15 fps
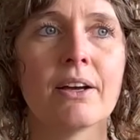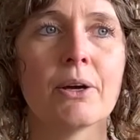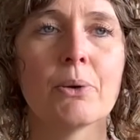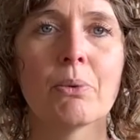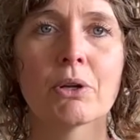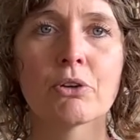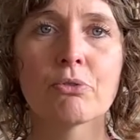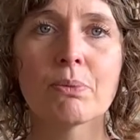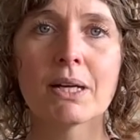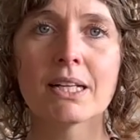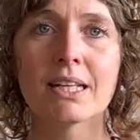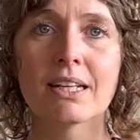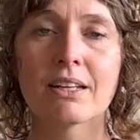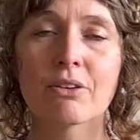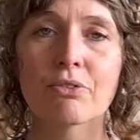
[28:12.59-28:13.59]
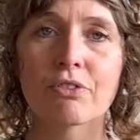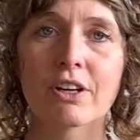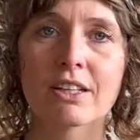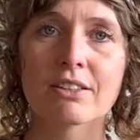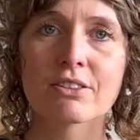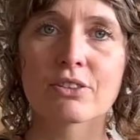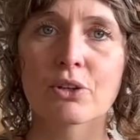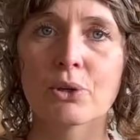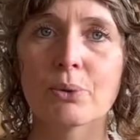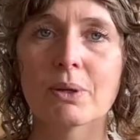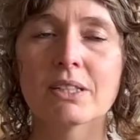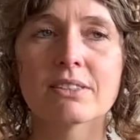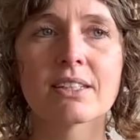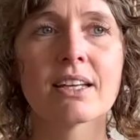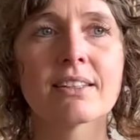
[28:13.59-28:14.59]
one of my knitting friends
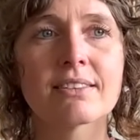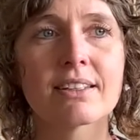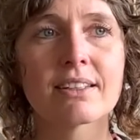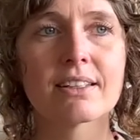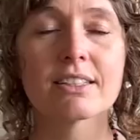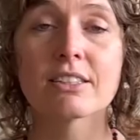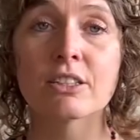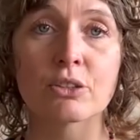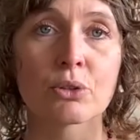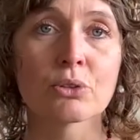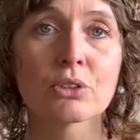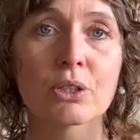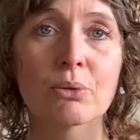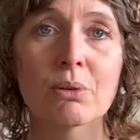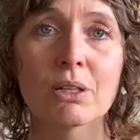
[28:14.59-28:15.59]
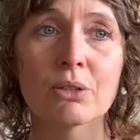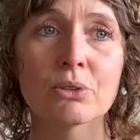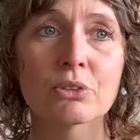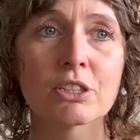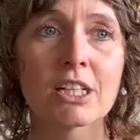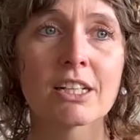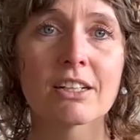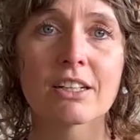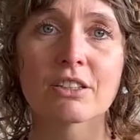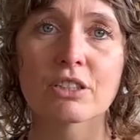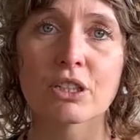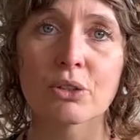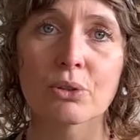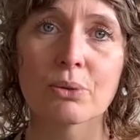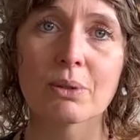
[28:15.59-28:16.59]
always said that she's also a loose knitter, and
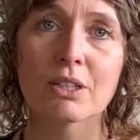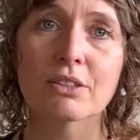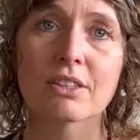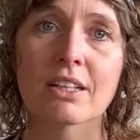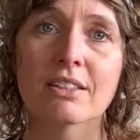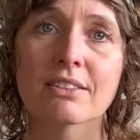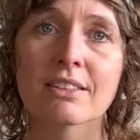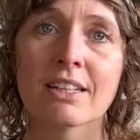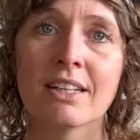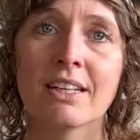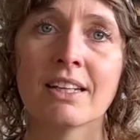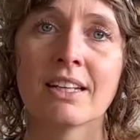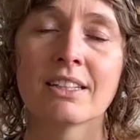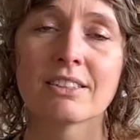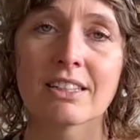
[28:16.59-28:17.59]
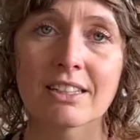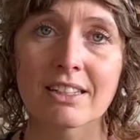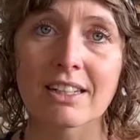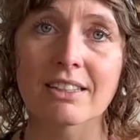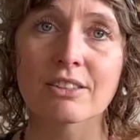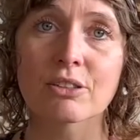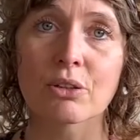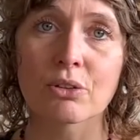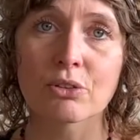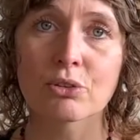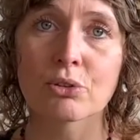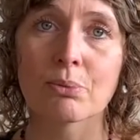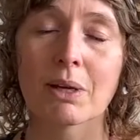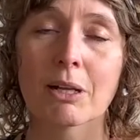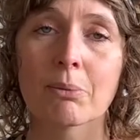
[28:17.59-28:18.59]
she always says she knits on
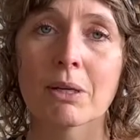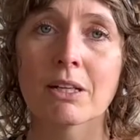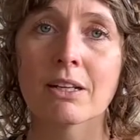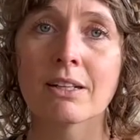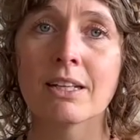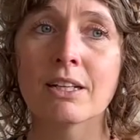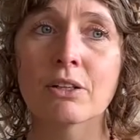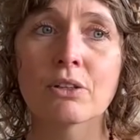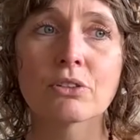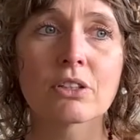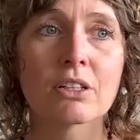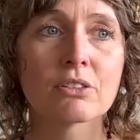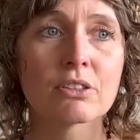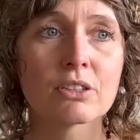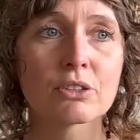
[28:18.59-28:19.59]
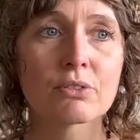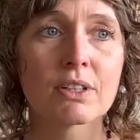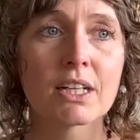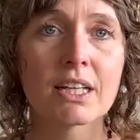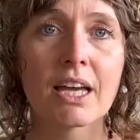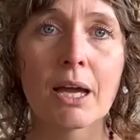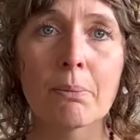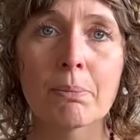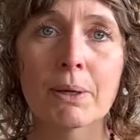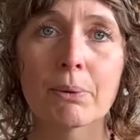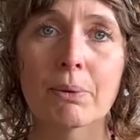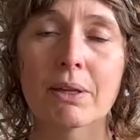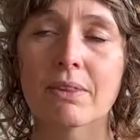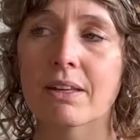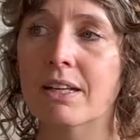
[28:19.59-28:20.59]
2mm needles, and she's really happy
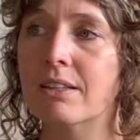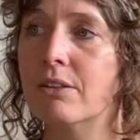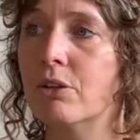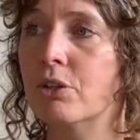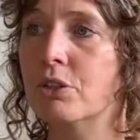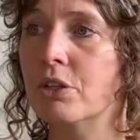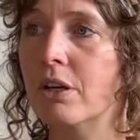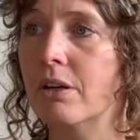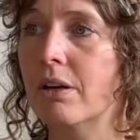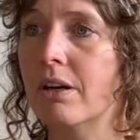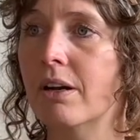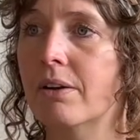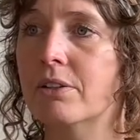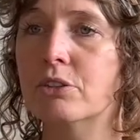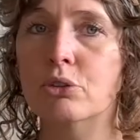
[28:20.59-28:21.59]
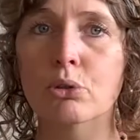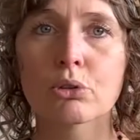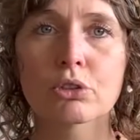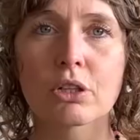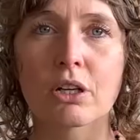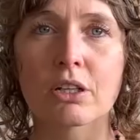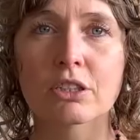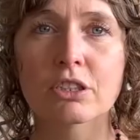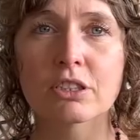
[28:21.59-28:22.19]
with that. Her socks are